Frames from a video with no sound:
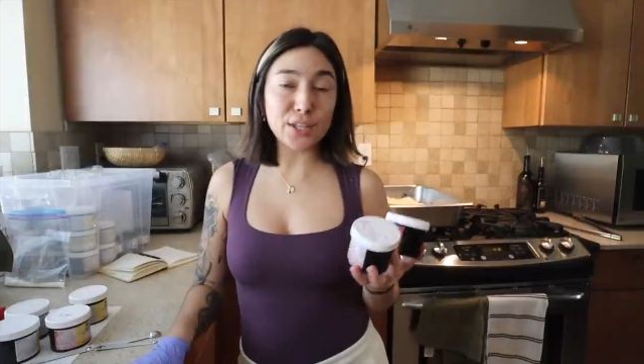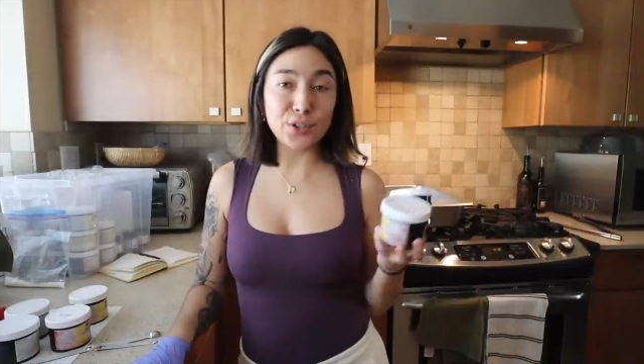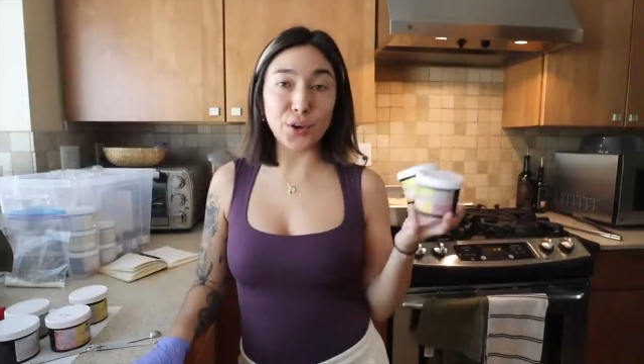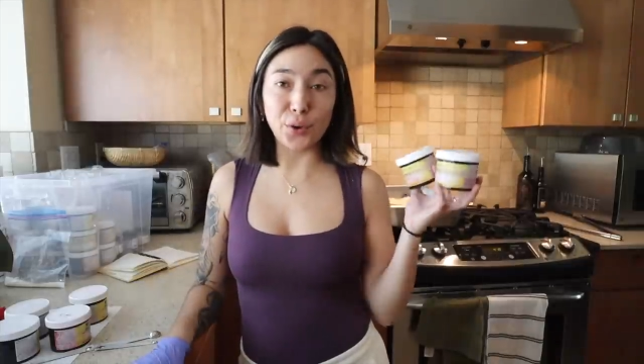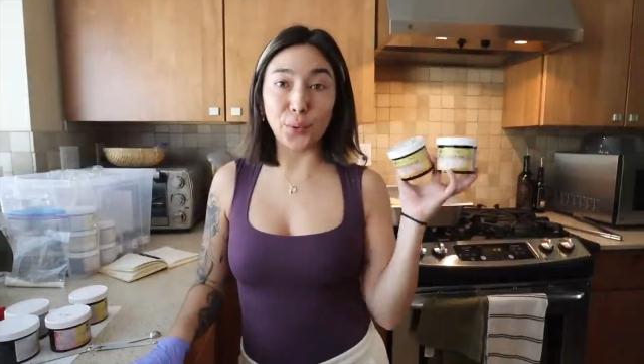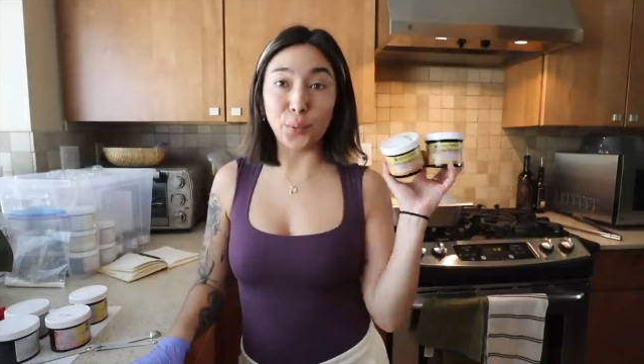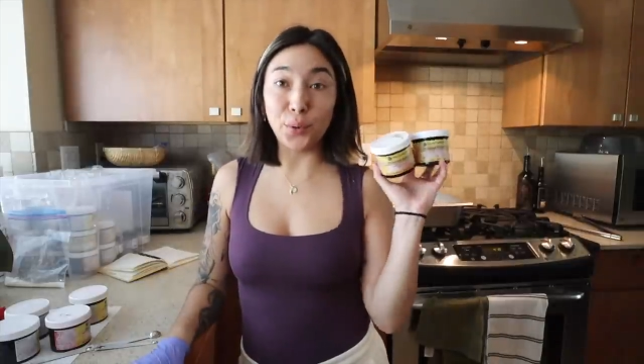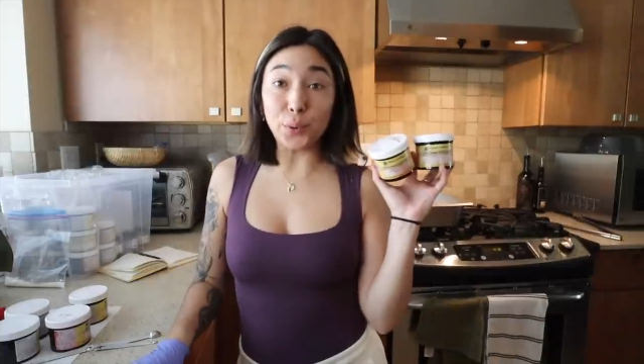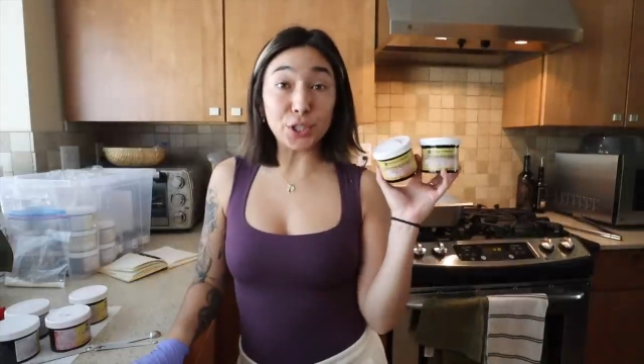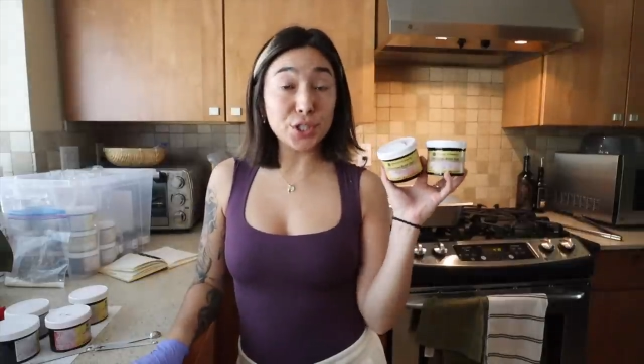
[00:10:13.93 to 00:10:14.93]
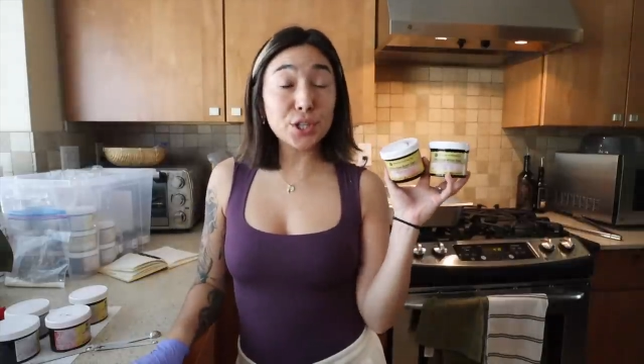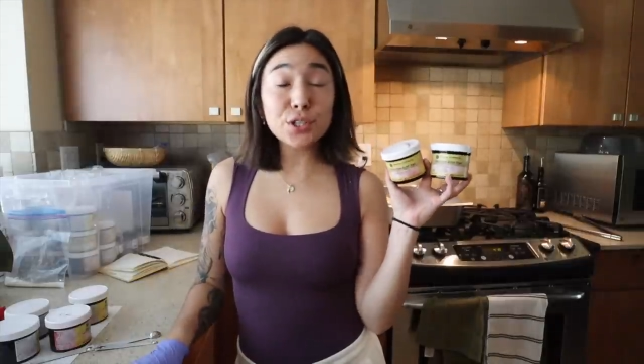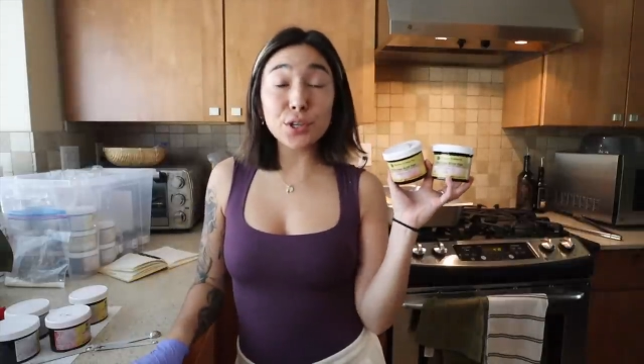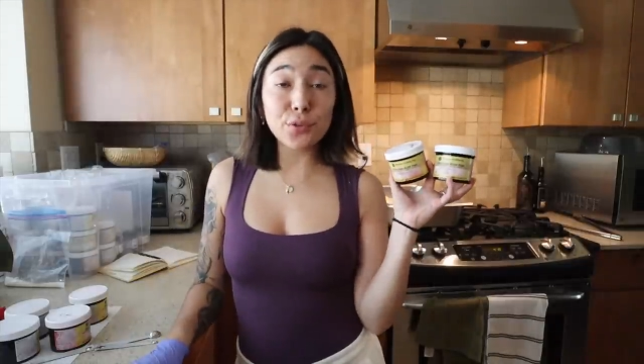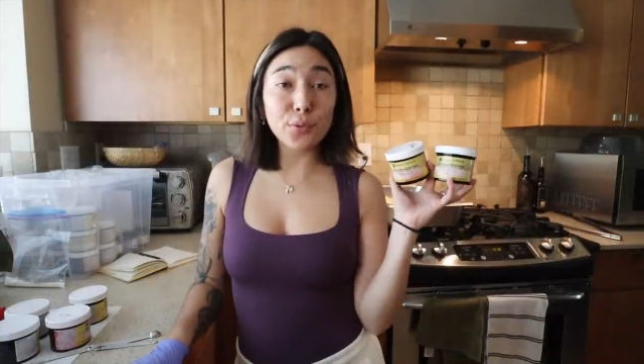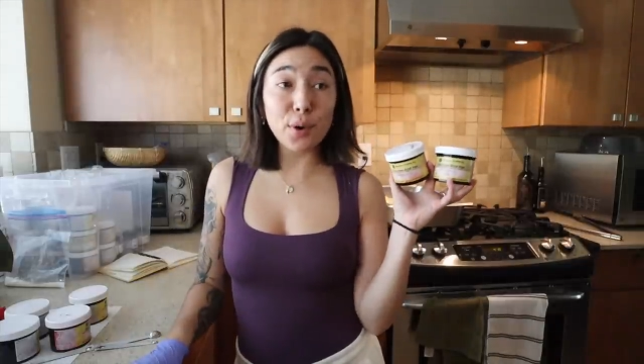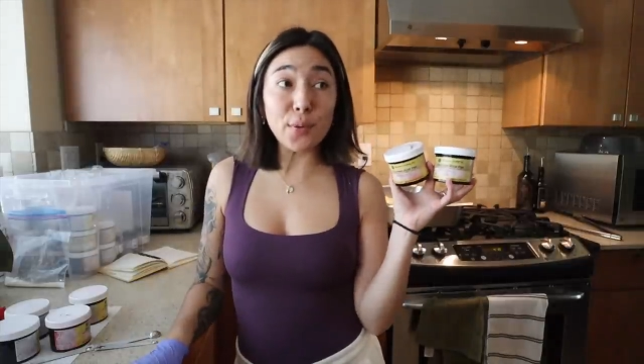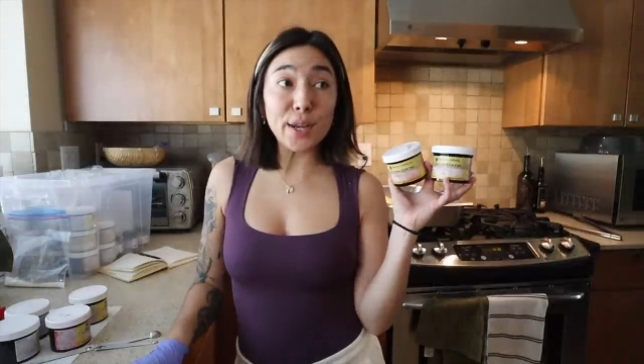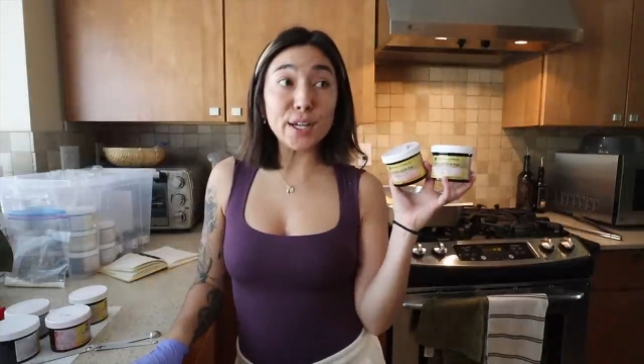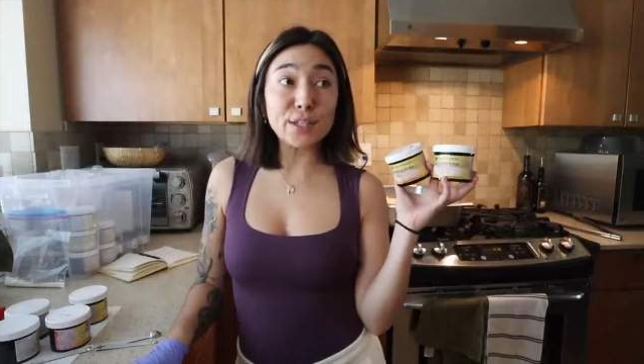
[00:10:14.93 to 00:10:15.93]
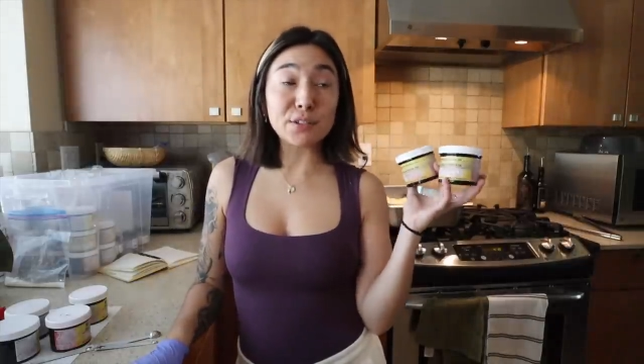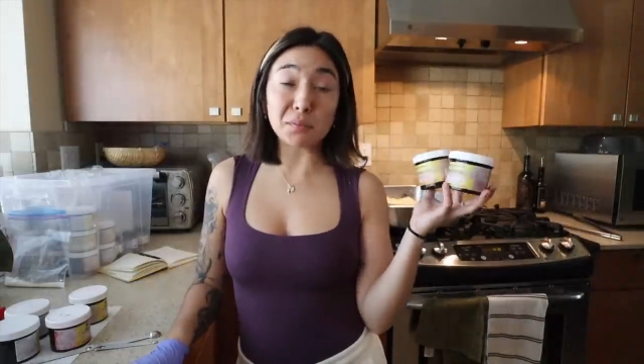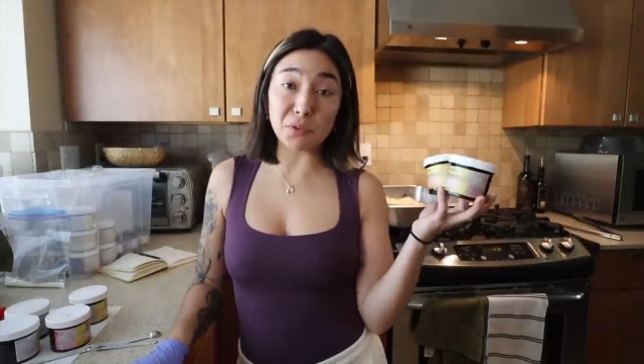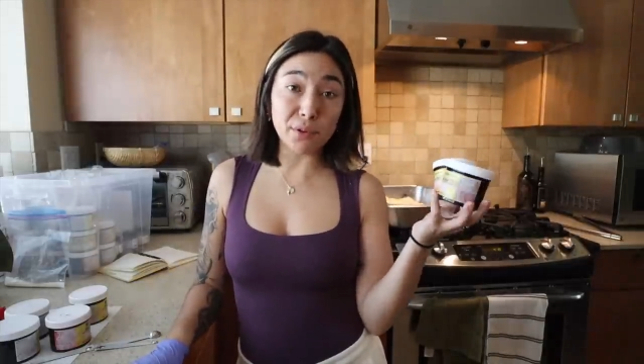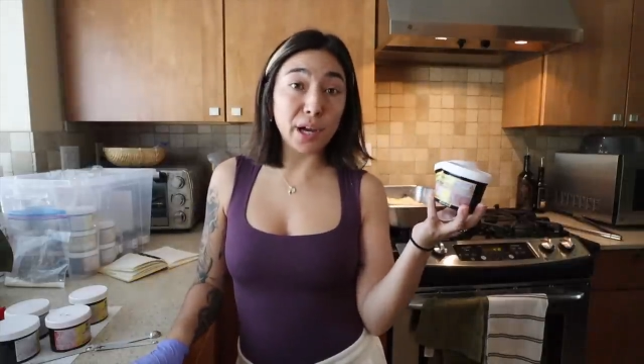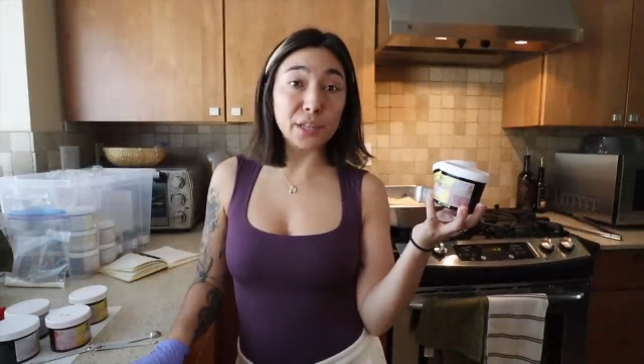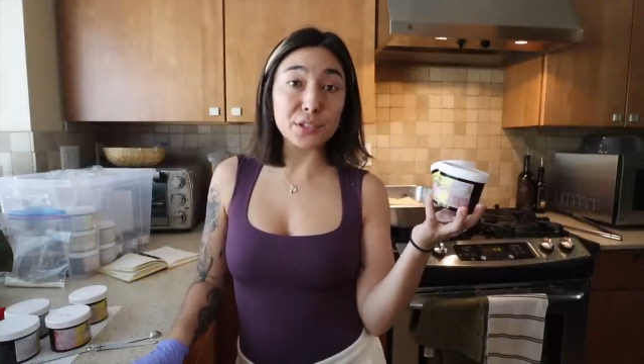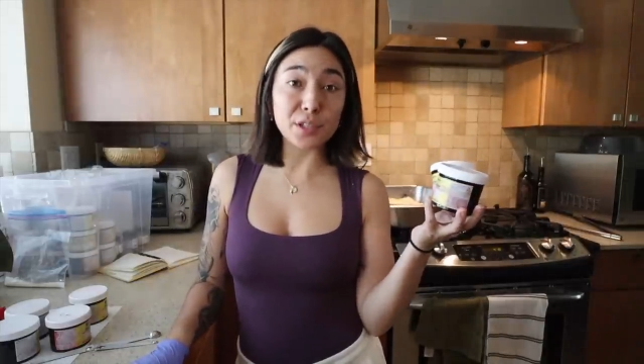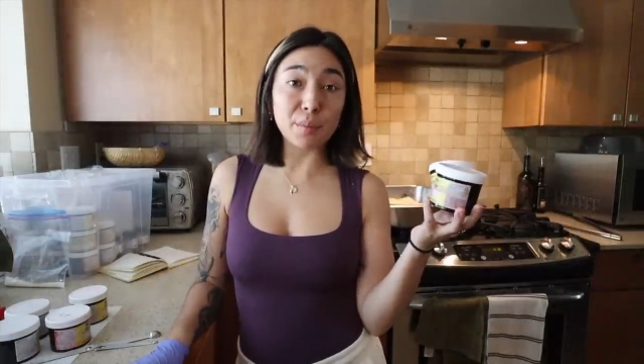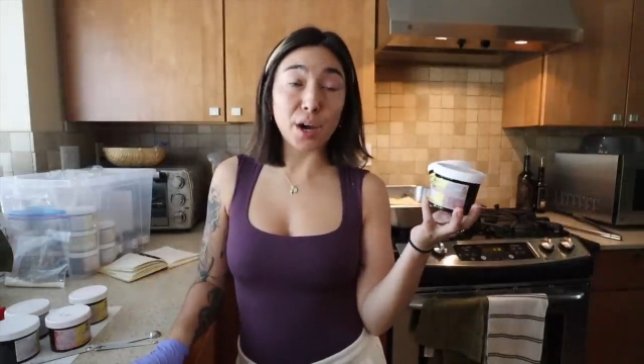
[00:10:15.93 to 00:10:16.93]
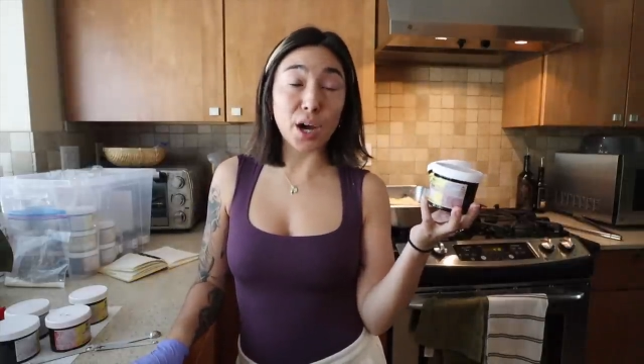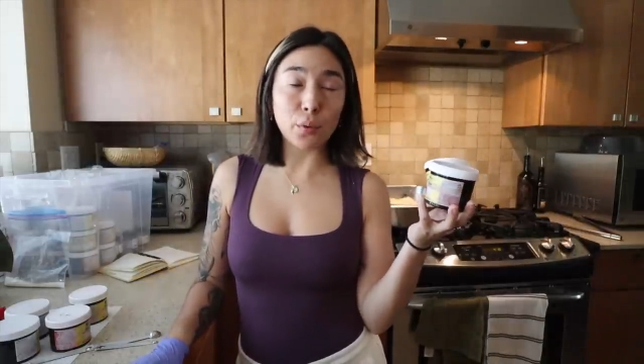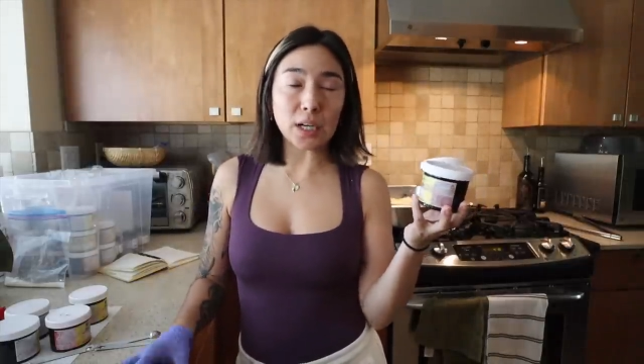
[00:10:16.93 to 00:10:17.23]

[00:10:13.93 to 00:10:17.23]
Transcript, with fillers: So we're just gonna start throwing some new colors in the pot.